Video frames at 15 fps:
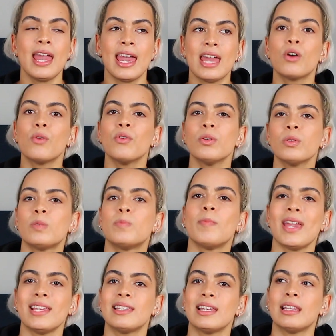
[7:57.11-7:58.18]
it almost
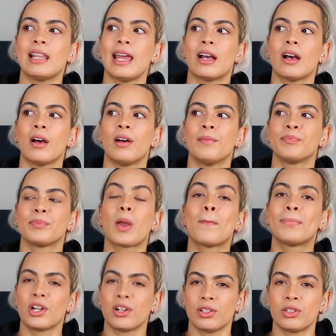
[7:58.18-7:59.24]
makes it like a
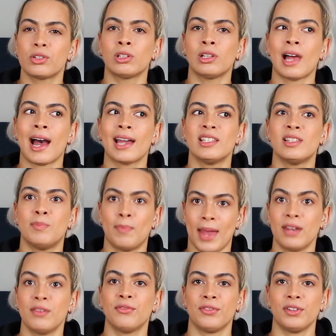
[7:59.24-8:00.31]
personalized
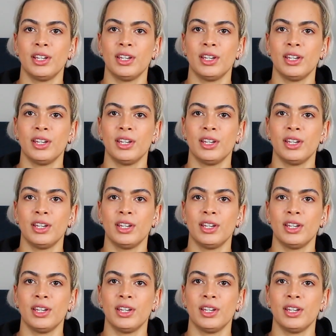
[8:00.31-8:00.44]
bed for